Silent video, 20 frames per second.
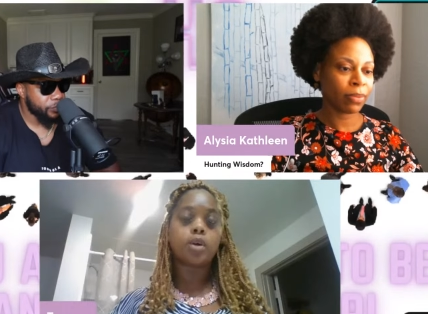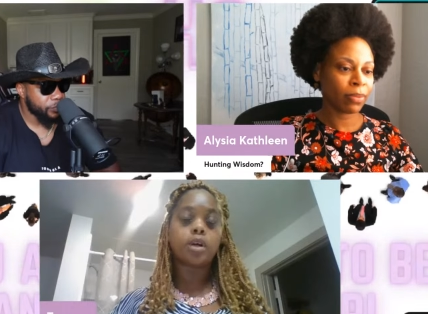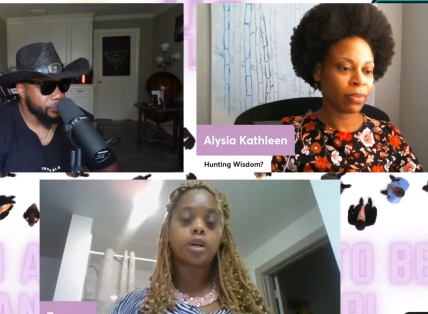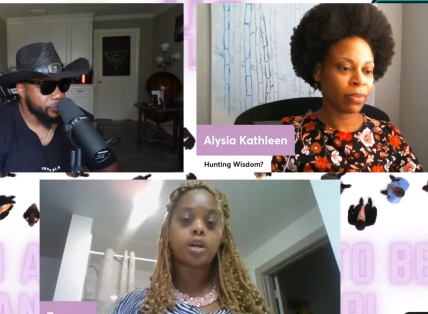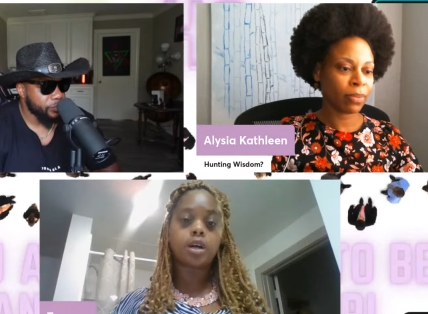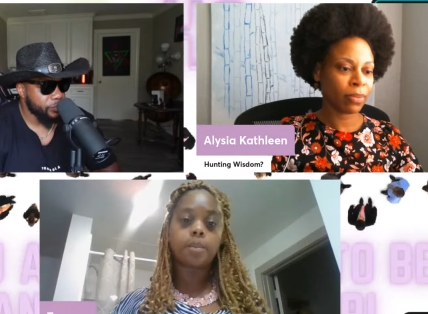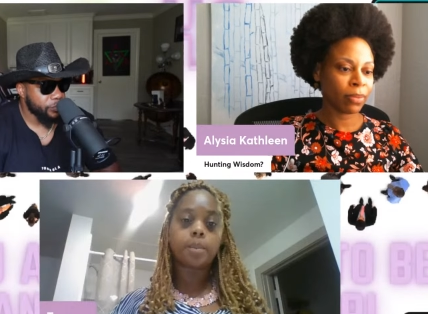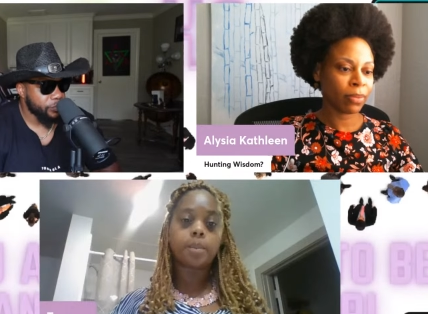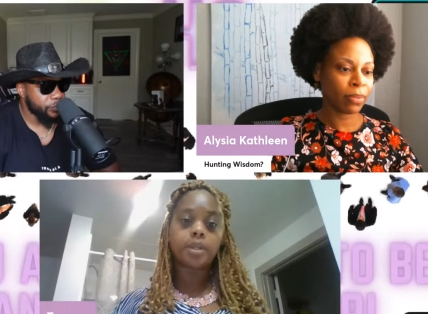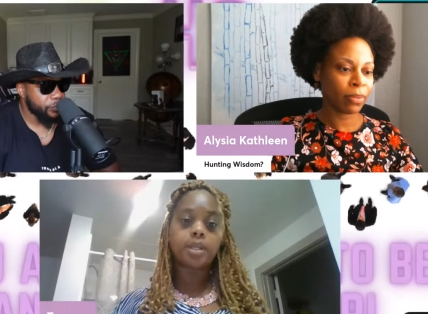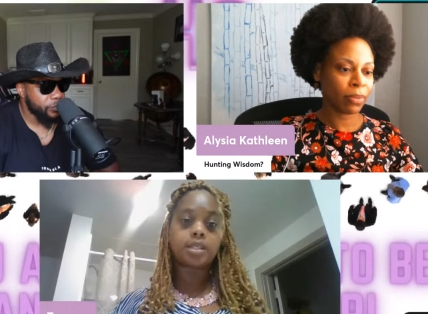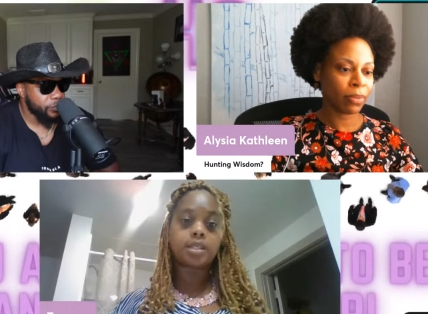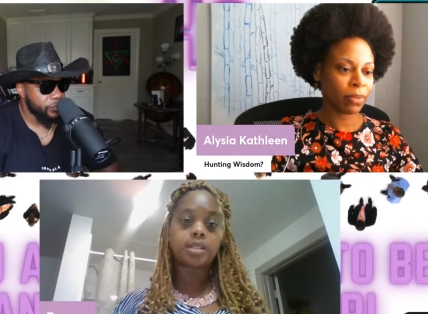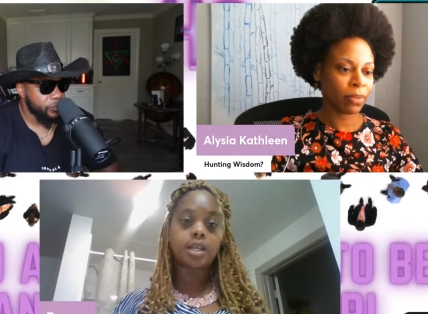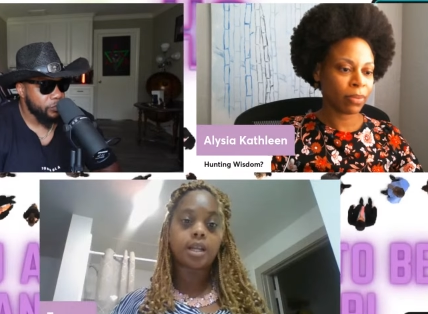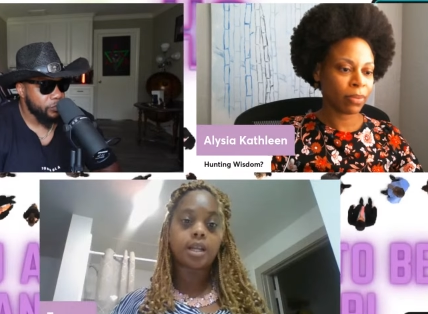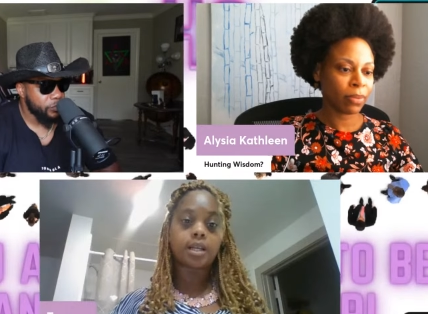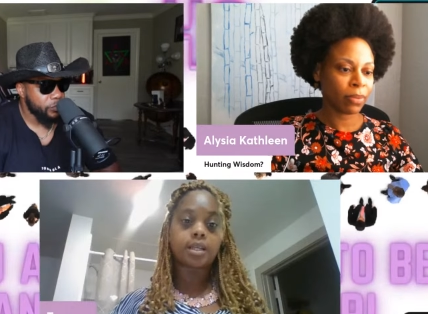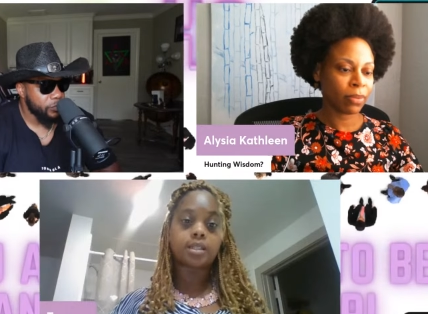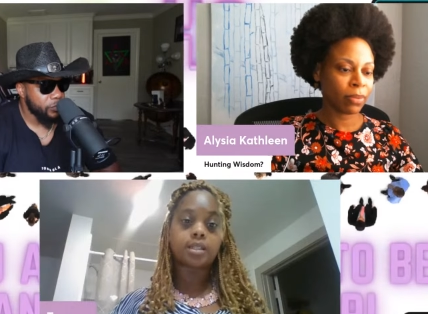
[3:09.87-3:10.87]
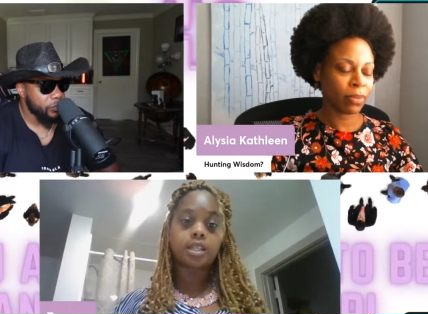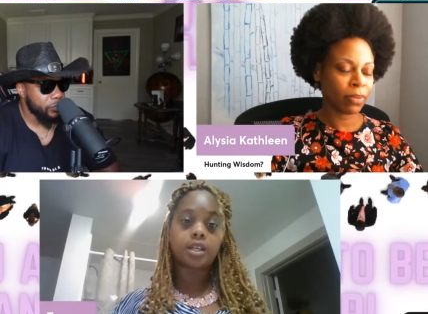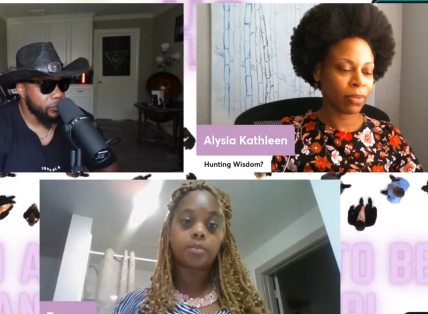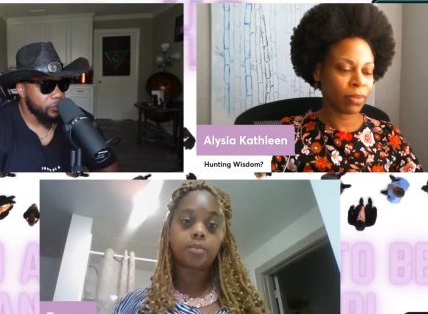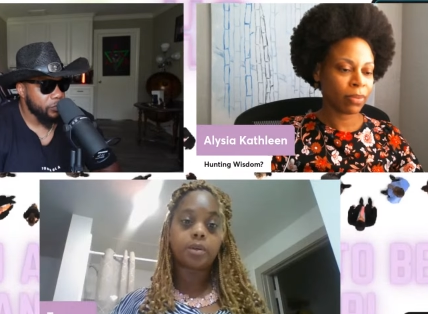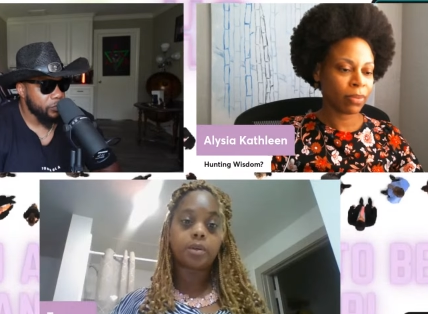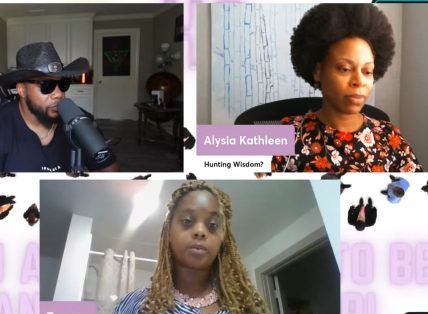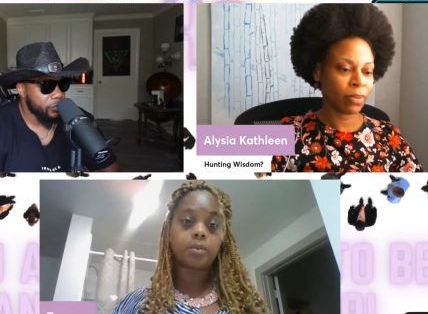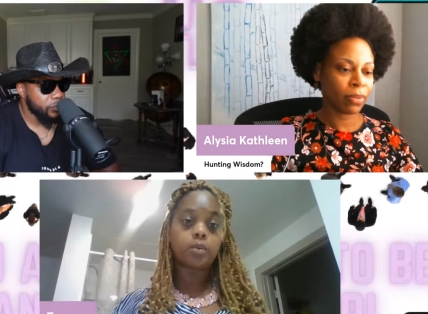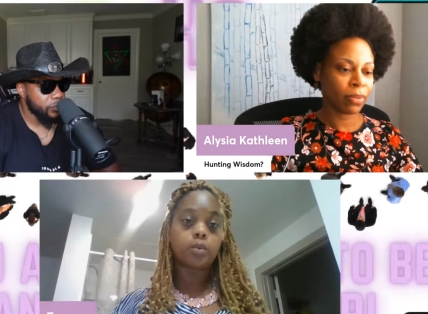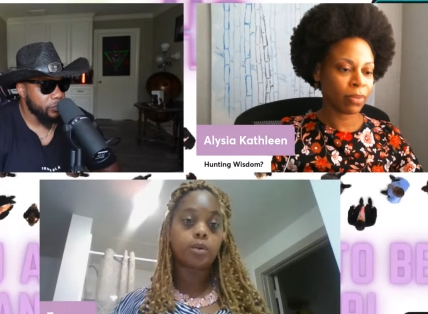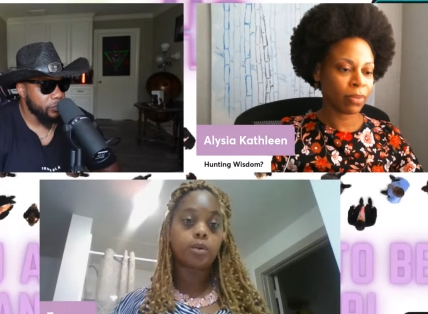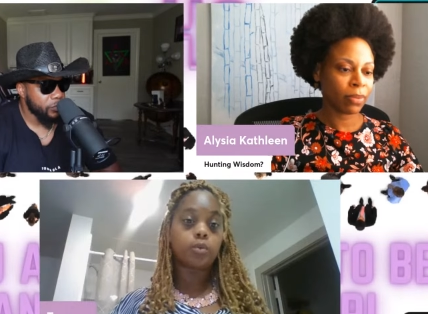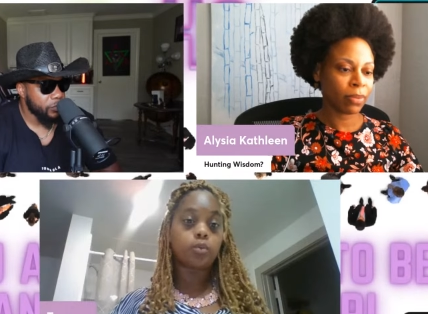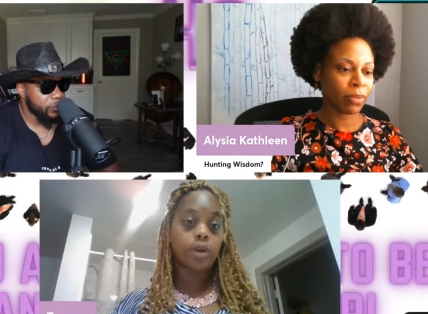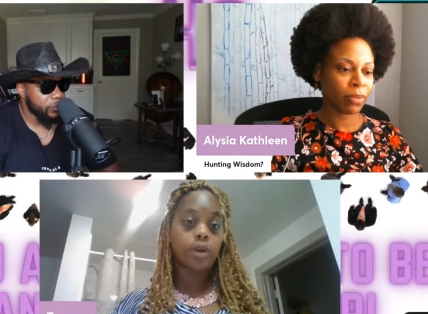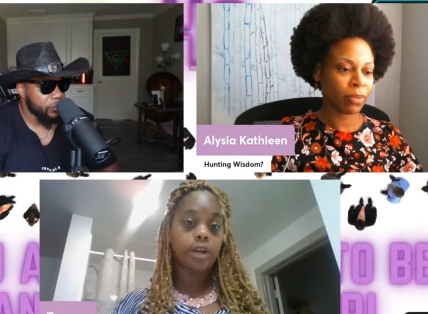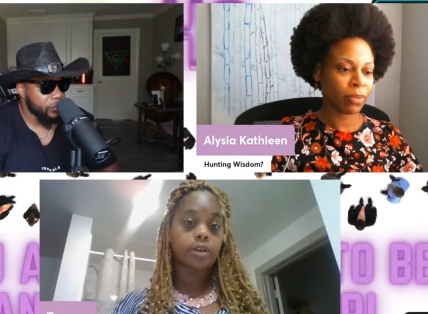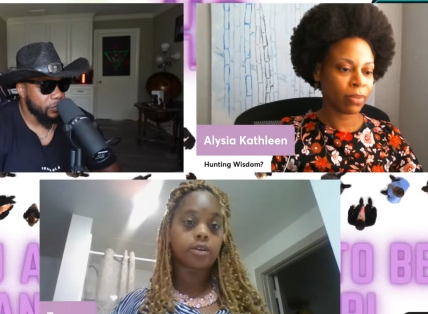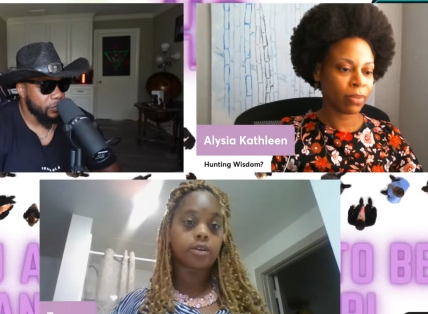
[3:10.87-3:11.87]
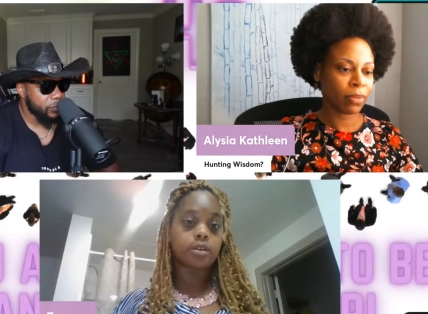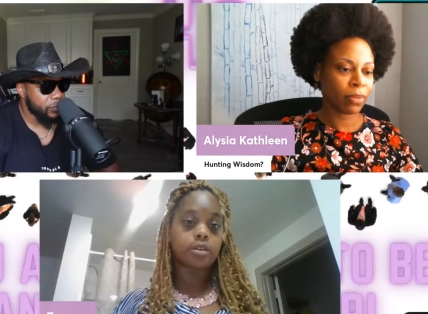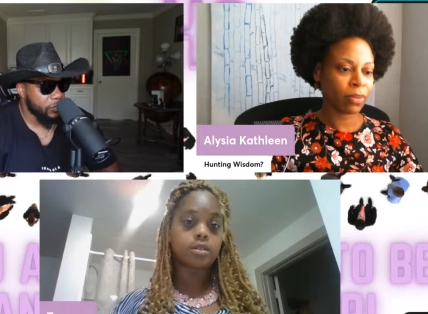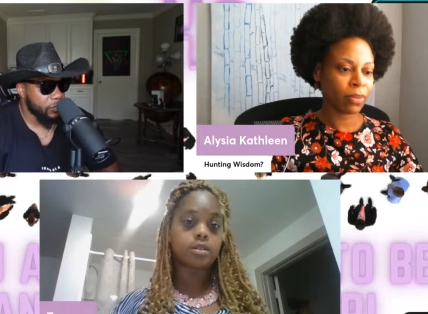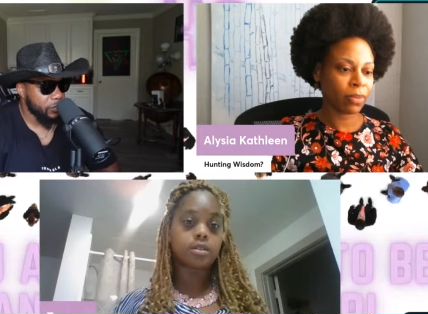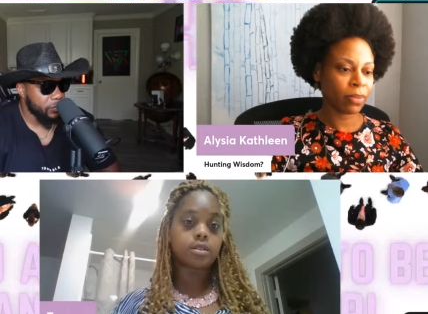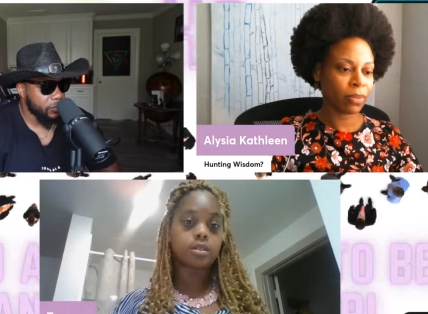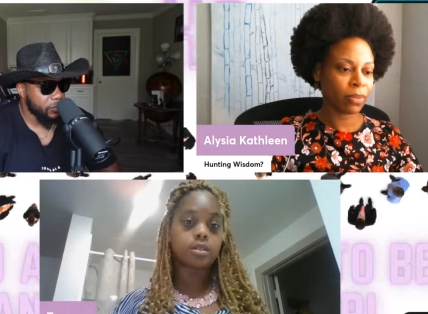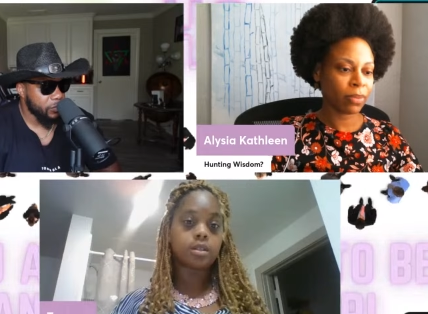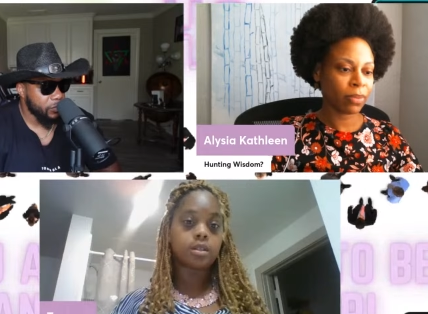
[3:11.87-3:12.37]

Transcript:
Speaker 1: companies that accept people with records.